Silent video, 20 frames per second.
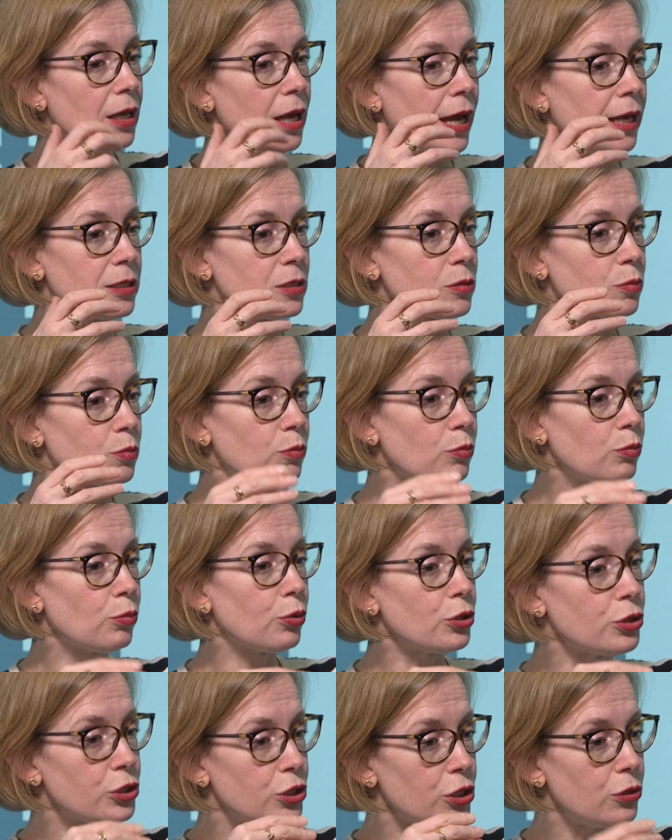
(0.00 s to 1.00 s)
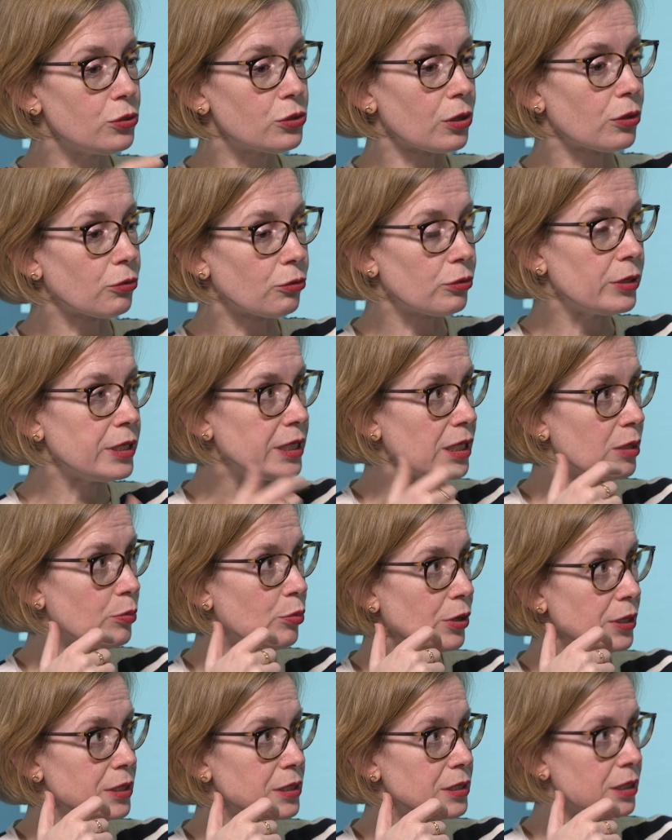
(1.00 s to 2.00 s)
and produce a 3D
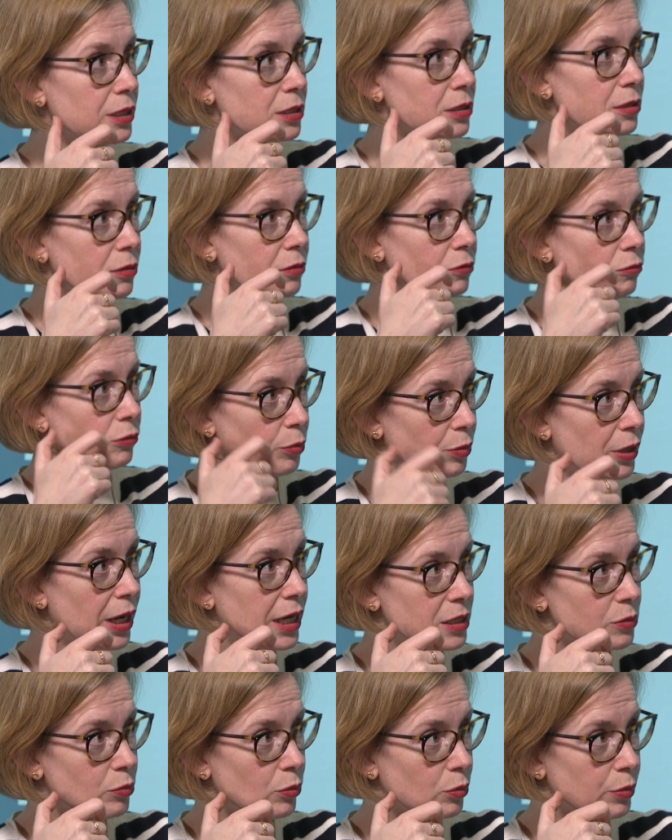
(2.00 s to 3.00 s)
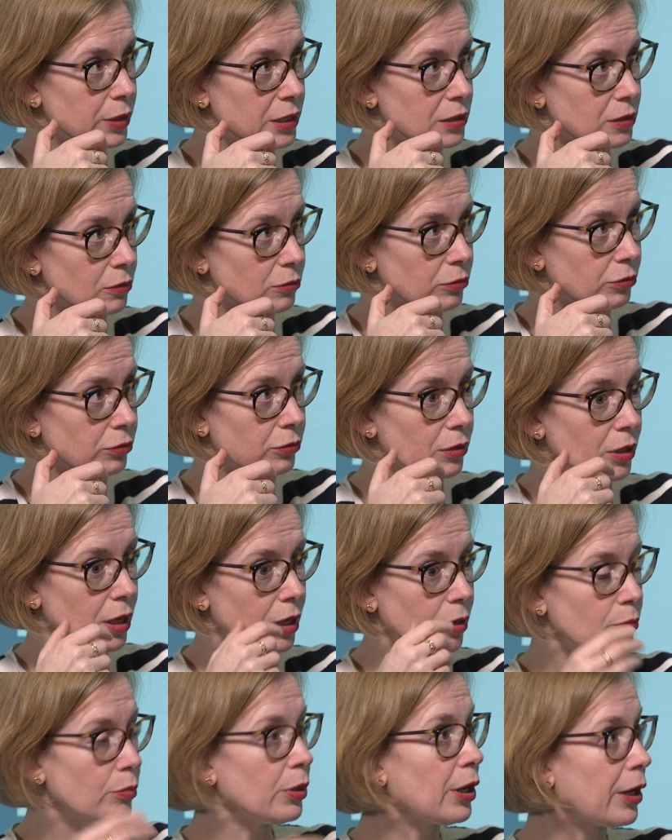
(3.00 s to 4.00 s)
printed replacement piece of
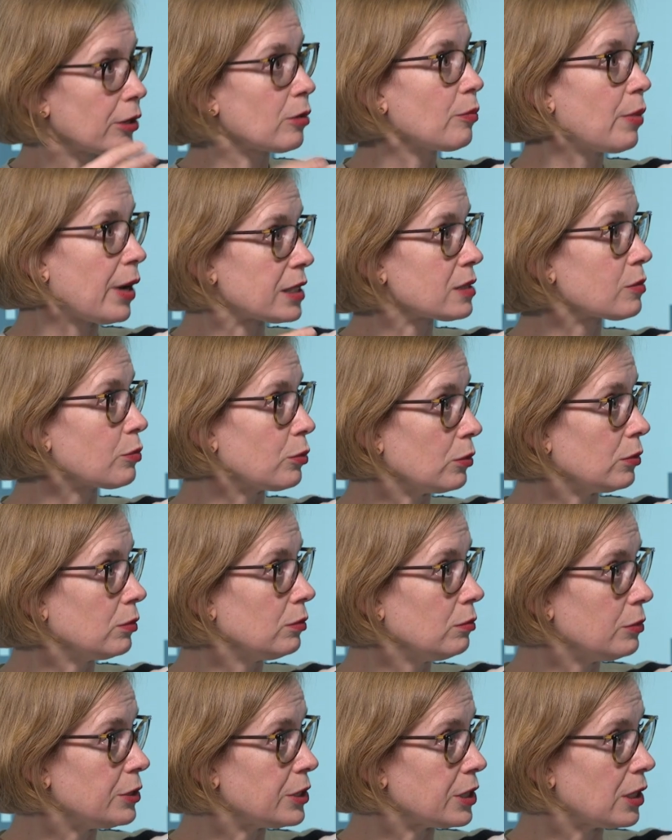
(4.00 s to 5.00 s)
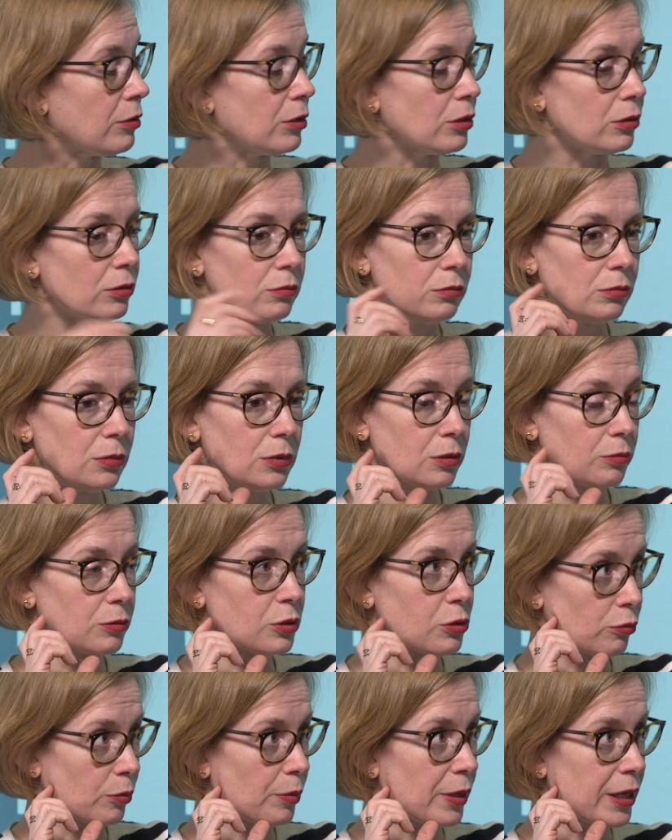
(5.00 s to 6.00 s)
biocompatible material
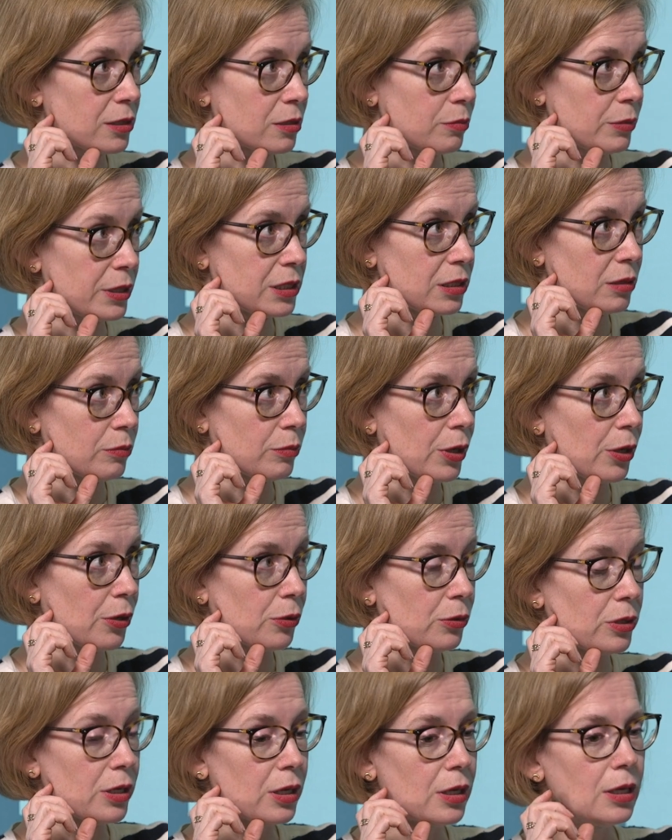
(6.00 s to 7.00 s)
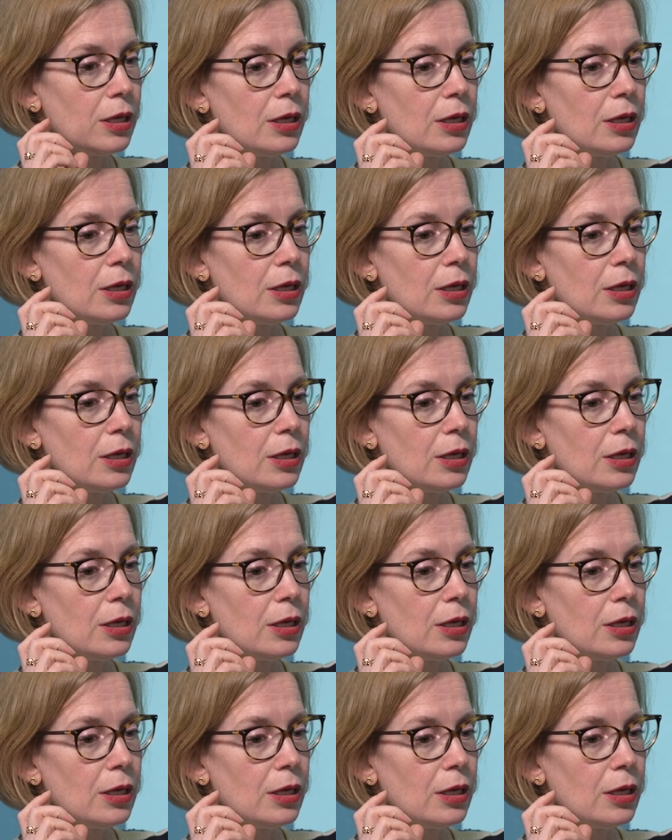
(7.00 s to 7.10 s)
to replace the missing bone,